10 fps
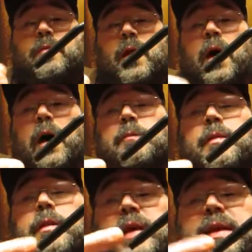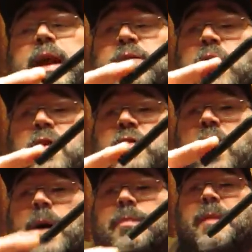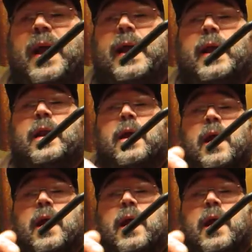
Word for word: Uh, thing that it's going to suck up the paint in,